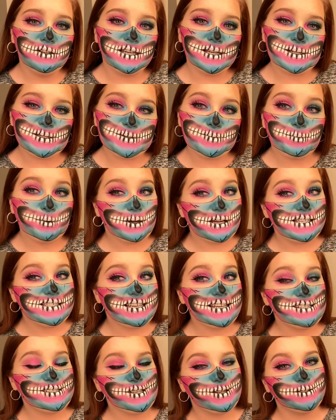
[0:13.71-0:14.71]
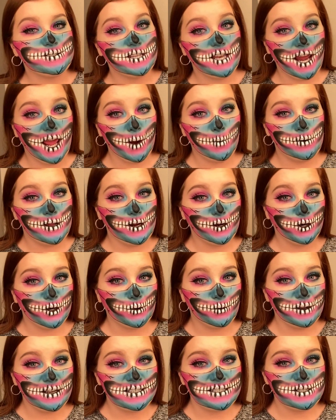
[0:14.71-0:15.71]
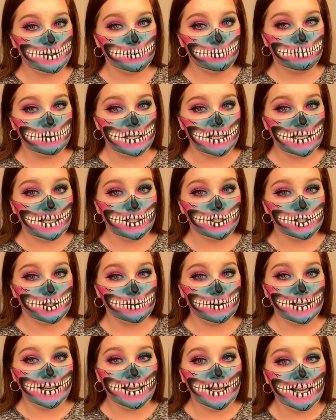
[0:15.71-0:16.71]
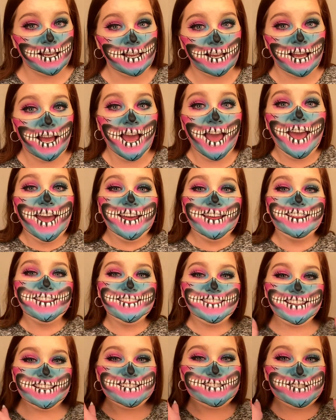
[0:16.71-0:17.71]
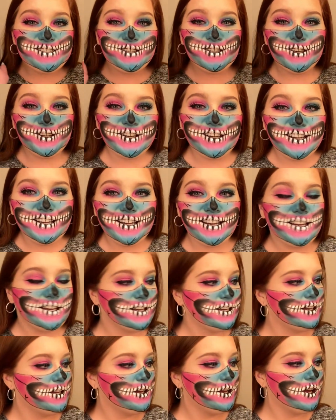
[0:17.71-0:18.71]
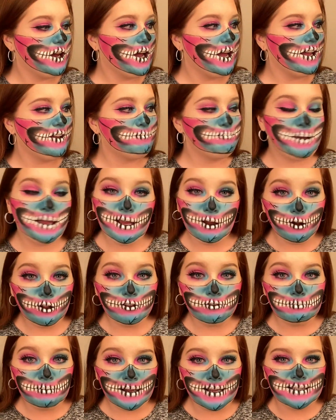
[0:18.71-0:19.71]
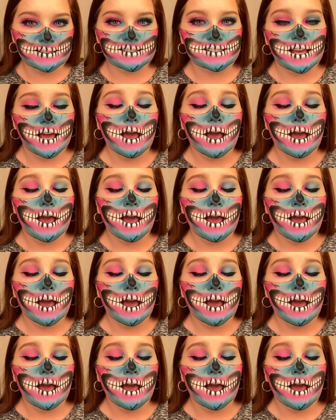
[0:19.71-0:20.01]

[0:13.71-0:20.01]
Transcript: It's Breezy. So today we are going to be doing this look. I have paint all over my hands.